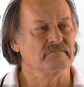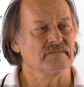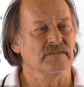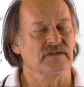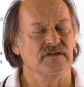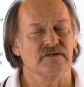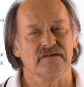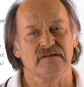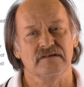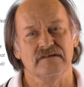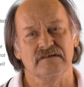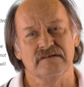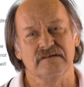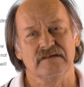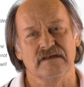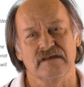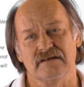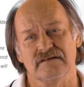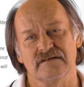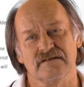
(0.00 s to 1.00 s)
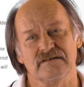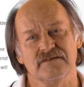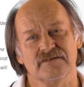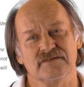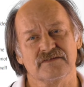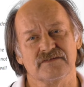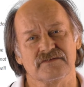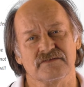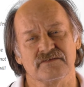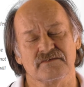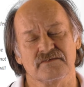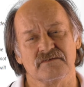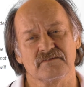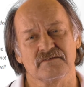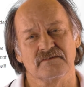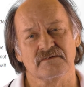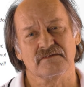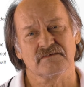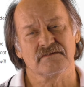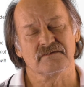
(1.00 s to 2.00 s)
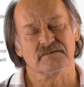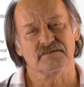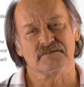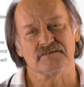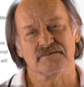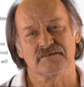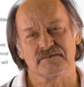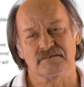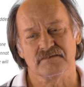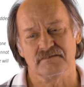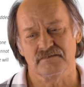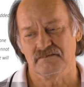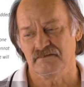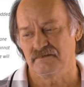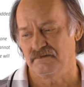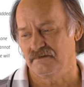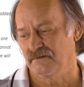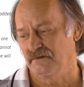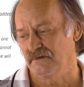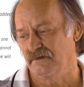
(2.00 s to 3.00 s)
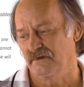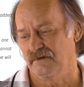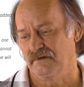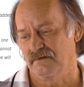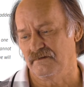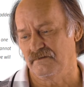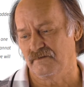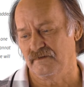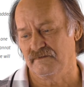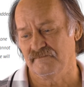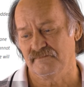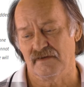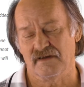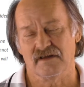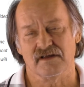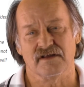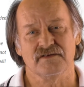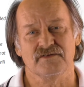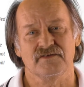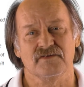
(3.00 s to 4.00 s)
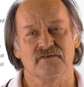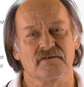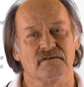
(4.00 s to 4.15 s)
You need kidneys to refine